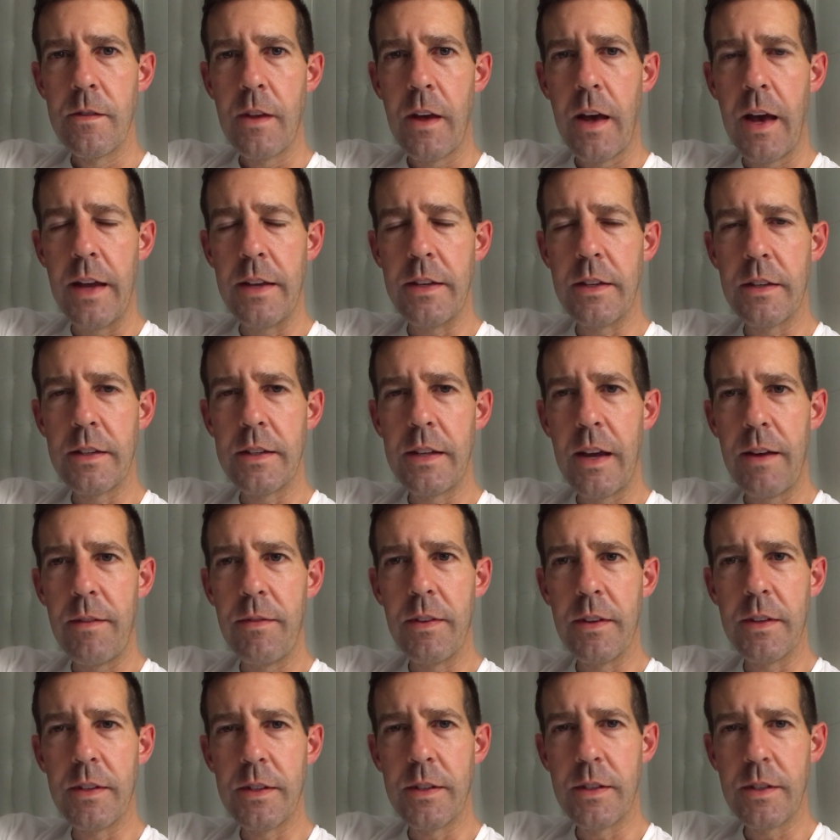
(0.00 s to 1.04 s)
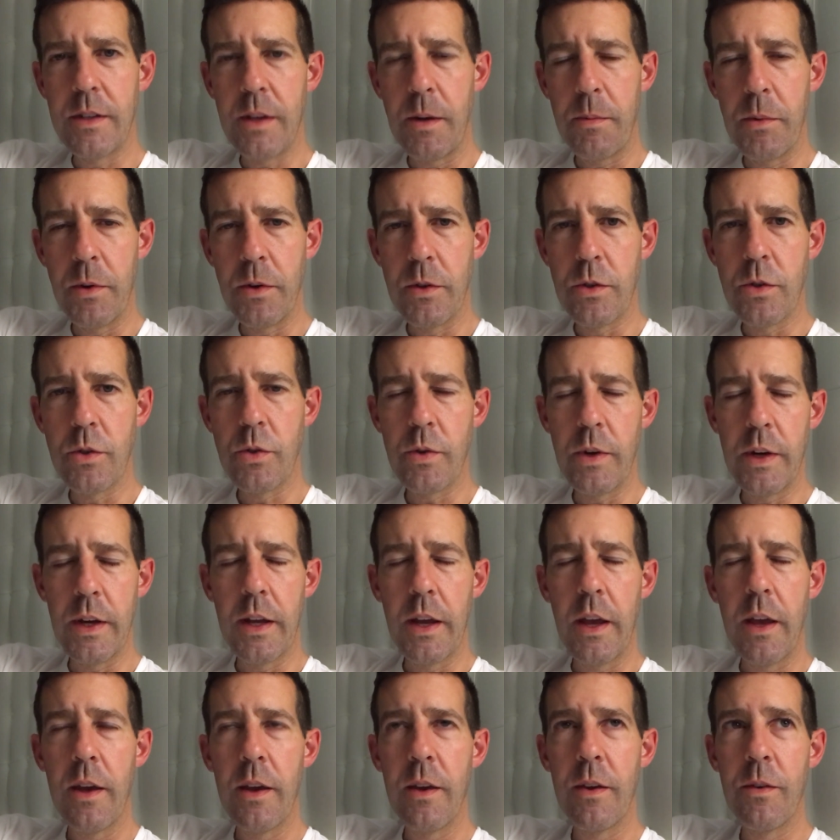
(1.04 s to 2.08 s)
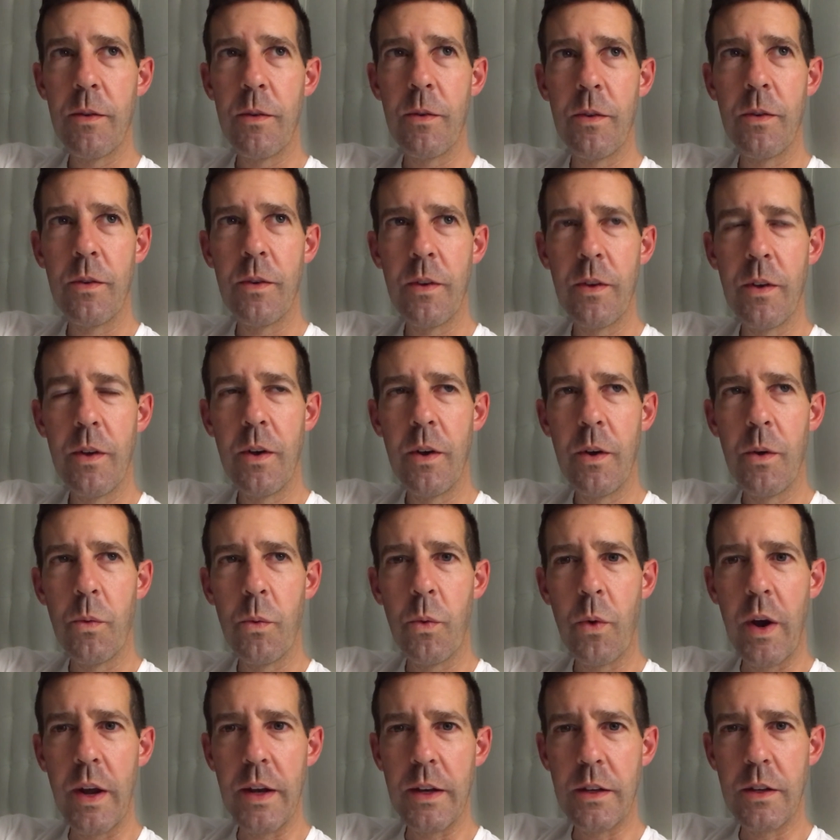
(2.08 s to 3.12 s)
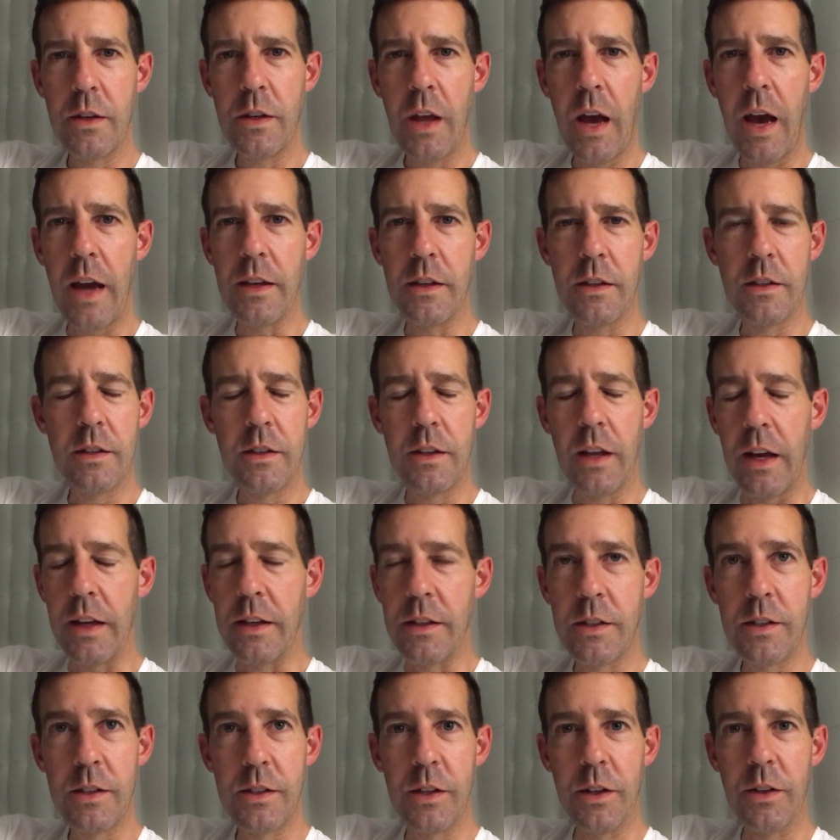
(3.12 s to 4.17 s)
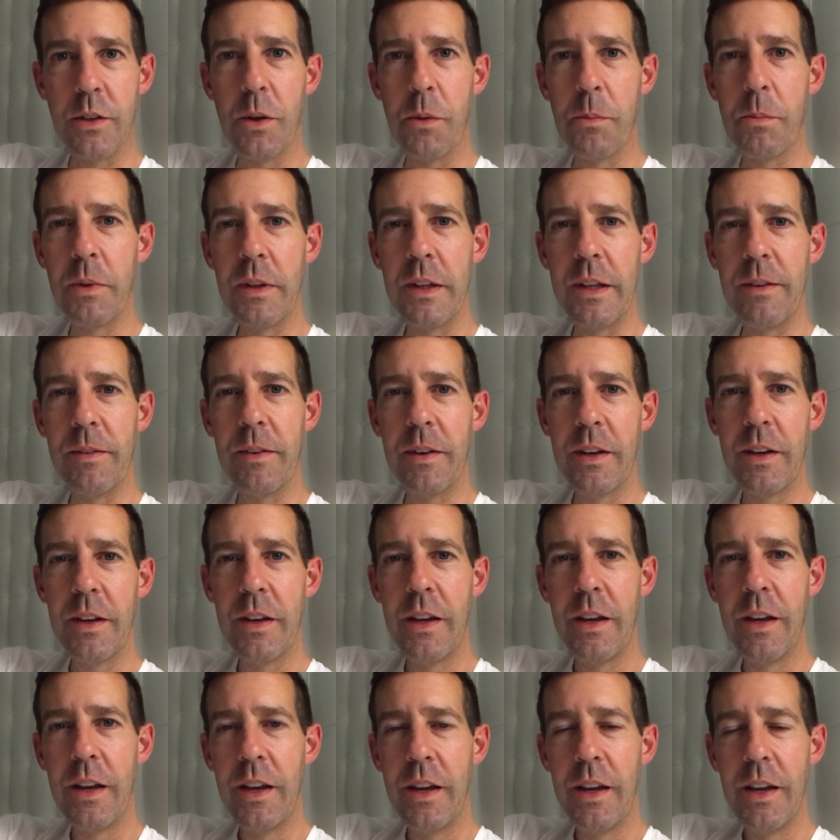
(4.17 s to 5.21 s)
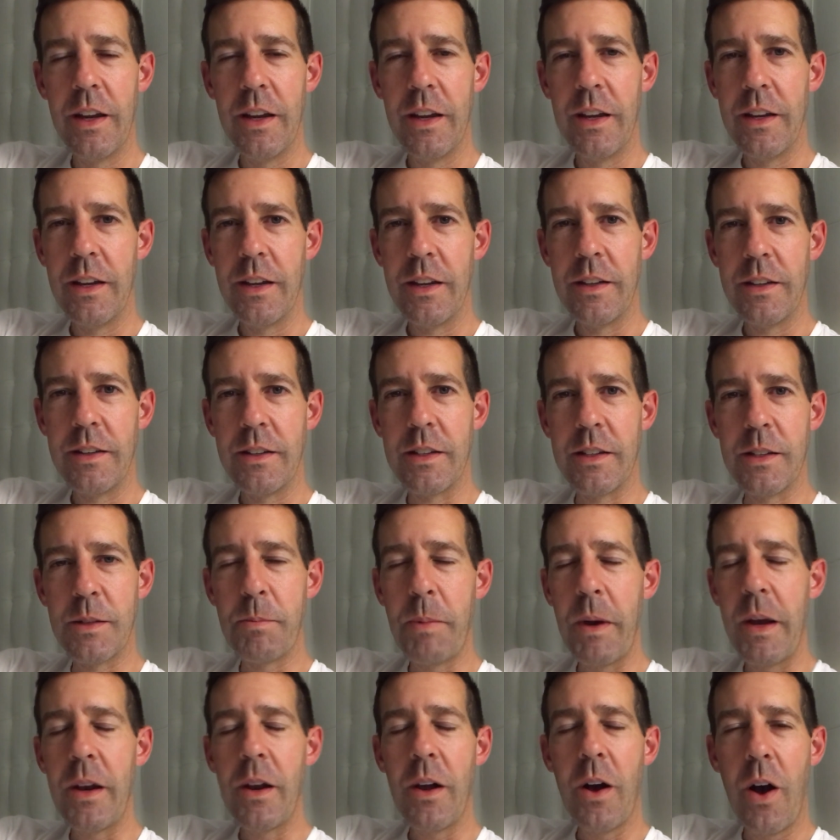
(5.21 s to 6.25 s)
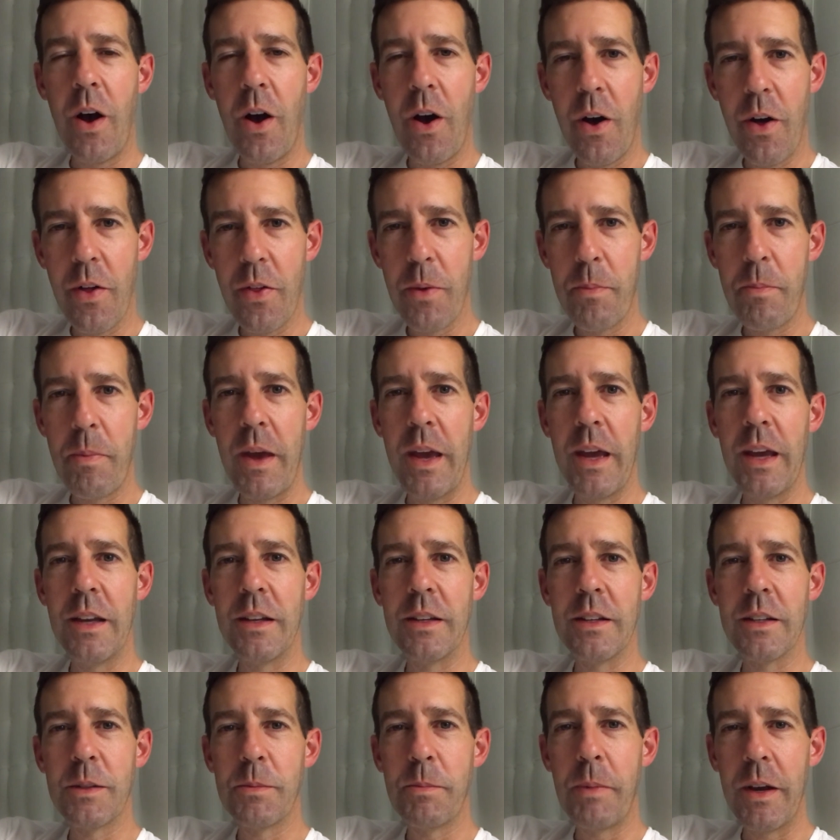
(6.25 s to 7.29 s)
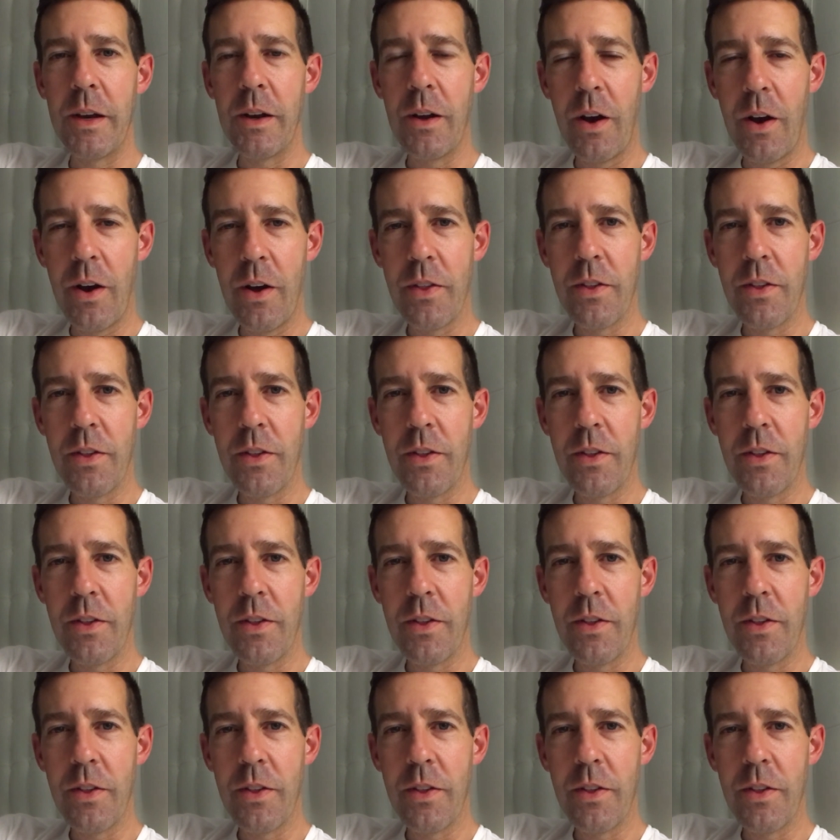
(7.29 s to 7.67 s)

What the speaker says: I just have this stubborn streak where I still don't believe it, despite all the pain, despite